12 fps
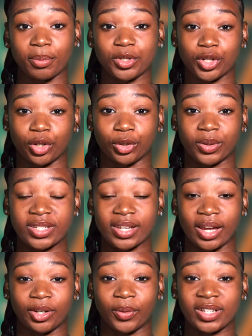top
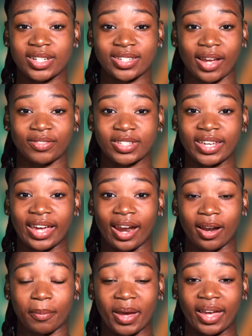soloist, I know I just have to
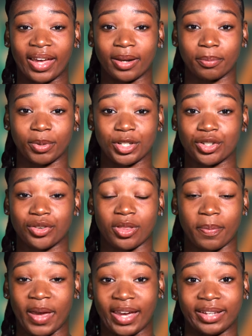get out of my head and push
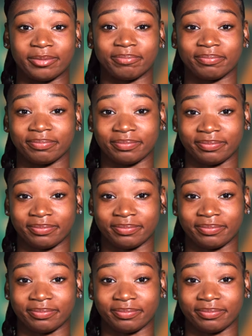through the pain.